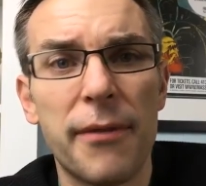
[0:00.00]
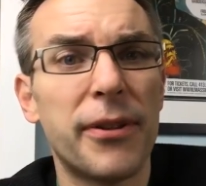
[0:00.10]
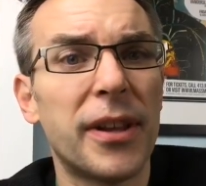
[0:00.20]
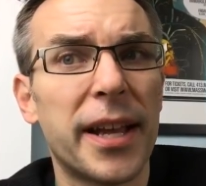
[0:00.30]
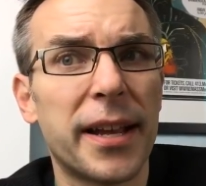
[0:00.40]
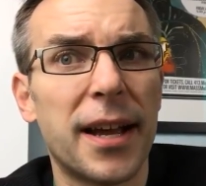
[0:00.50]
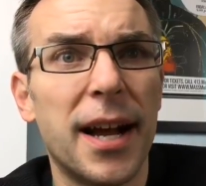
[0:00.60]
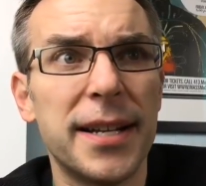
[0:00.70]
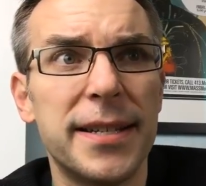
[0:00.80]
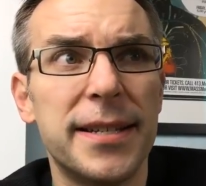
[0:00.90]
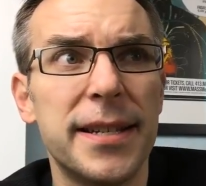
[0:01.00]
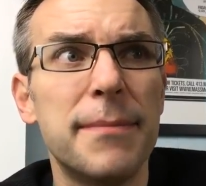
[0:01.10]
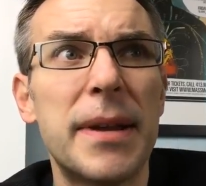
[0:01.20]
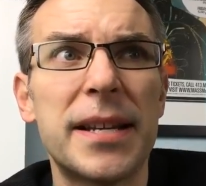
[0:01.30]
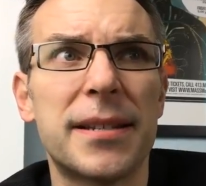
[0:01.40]
I feel like I
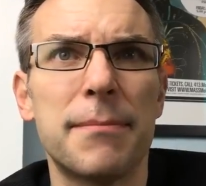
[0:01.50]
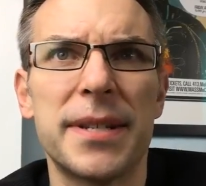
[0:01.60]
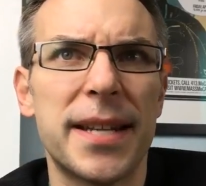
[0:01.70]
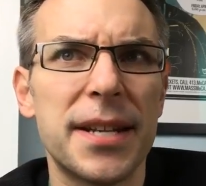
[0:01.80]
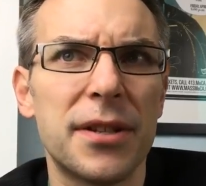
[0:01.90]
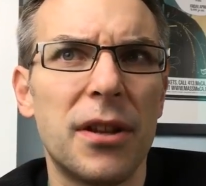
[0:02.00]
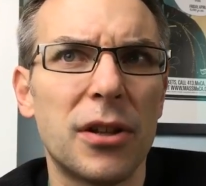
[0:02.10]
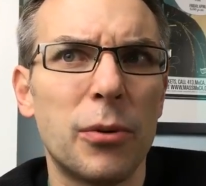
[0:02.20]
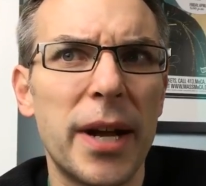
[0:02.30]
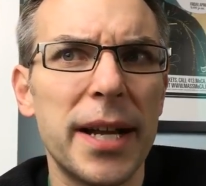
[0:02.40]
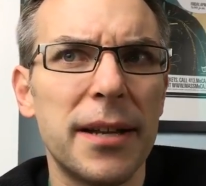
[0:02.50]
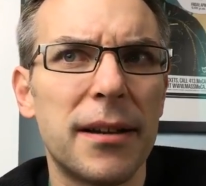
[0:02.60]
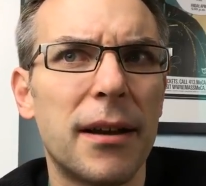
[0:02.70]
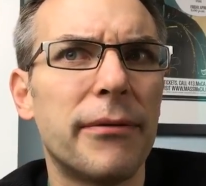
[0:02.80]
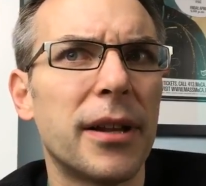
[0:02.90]
did make some mistakes along the way.
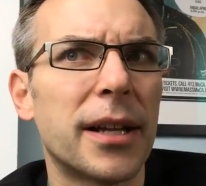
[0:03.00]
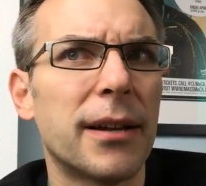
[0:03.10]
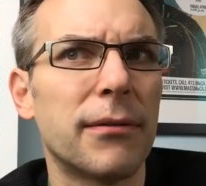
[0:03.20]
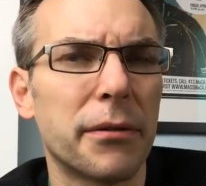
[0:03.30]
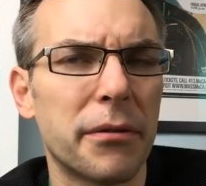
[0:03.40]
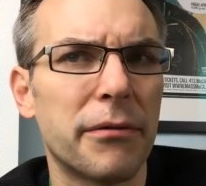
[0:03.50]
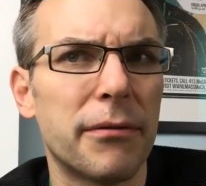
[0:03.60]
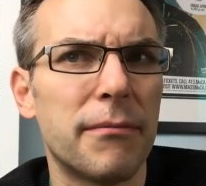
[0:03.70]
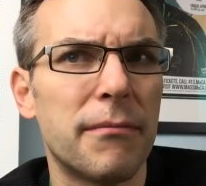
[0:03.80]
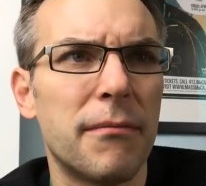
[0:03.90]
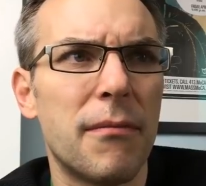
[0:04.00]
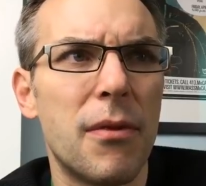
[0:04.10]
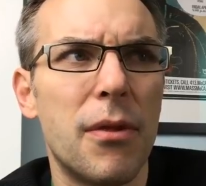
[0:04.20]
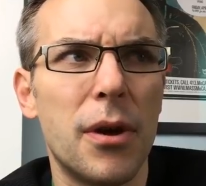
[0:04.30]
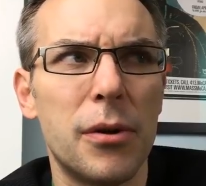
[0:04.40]
I feel like I've learned from
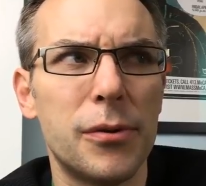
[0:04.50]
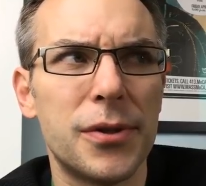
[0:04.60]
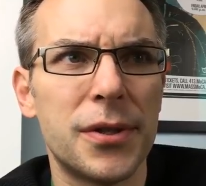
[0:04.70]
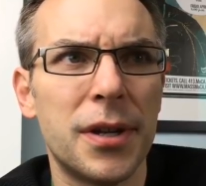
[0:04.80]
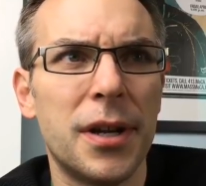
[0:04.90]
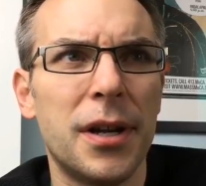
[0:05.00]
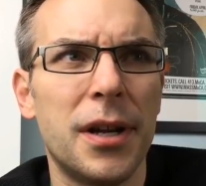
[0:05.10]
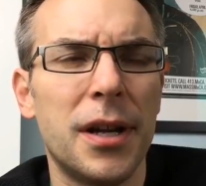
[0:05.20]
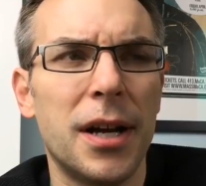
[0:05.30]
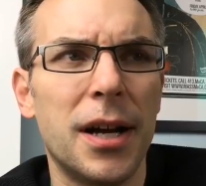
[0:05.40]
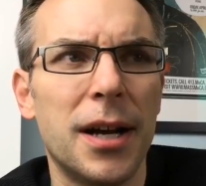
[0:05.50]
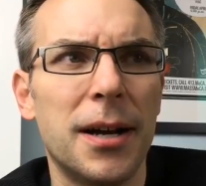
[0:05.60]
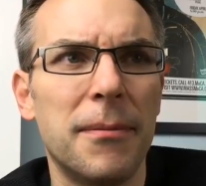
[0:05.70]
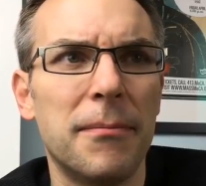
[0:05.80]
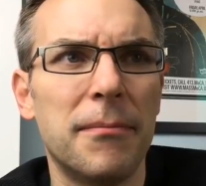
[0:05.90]
those.
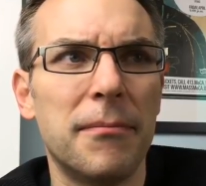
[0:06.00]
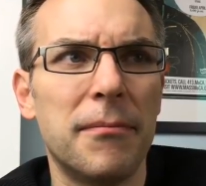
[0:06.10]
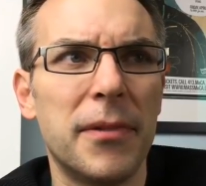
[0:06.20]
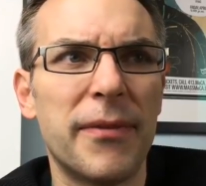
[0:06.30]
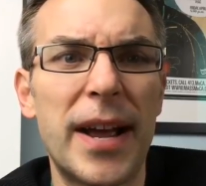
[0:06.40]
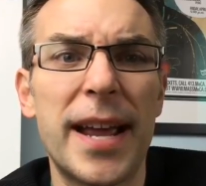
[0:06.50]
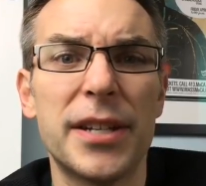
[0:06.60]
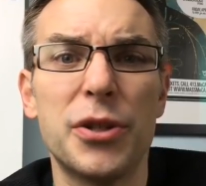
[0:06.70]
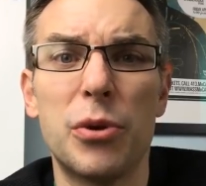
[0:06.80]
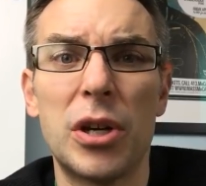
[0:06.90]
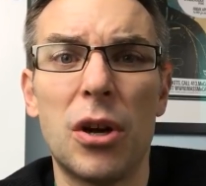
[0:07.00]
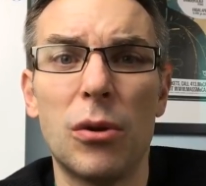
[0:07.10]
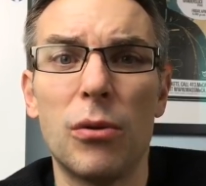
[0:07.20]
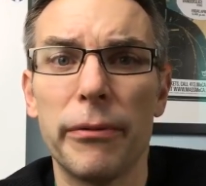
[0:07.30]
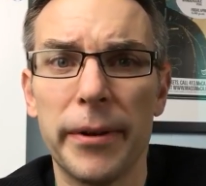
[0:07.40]
And if I had to do it
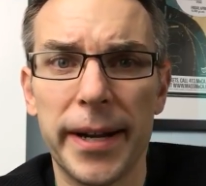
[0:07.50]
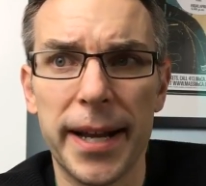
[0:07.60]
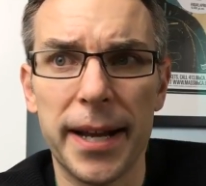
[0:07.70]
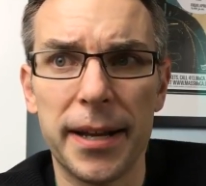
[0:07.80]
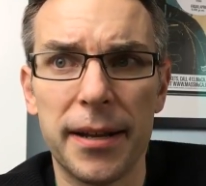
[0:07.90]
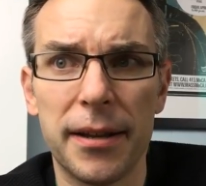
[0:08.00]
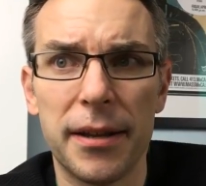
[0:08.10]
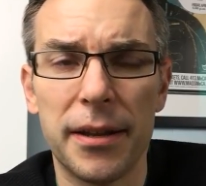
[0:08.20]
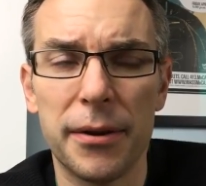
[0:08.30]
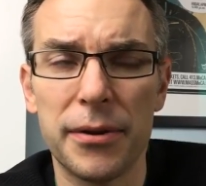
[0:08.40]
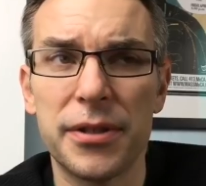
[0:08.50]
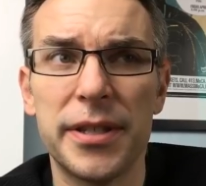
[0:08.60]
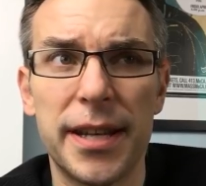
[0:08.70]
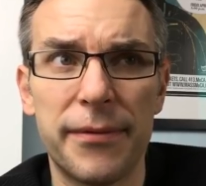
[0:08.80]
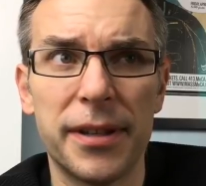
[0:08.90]
all over again, there are
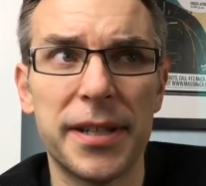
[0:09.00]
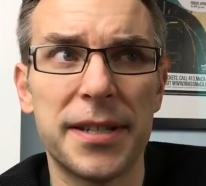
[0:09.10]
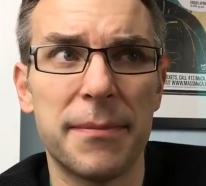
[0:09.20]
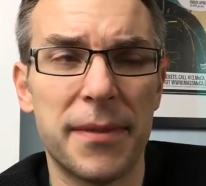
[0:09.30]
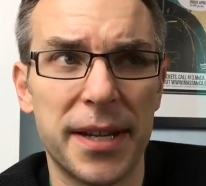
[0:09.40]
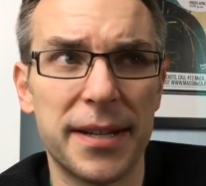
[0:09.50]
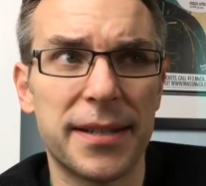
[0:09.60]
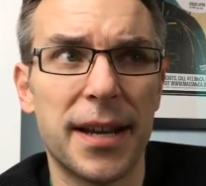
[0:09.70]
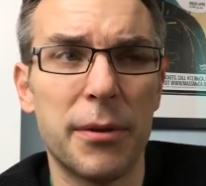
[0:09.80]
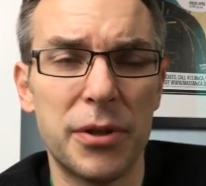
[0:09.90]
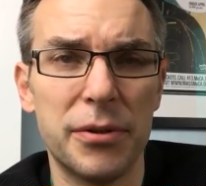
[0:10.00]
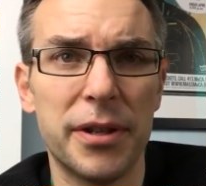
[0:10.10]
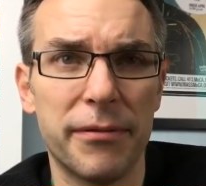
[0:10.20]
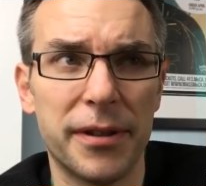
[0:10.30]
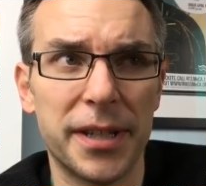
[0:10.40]
definitely some things I would do
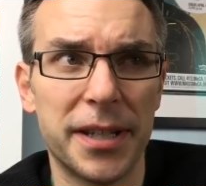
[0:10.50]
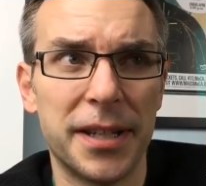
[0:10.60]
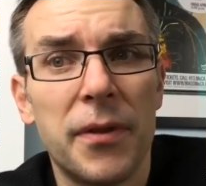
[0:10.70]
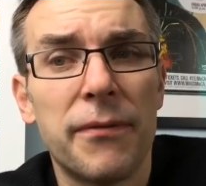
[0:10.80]
differently.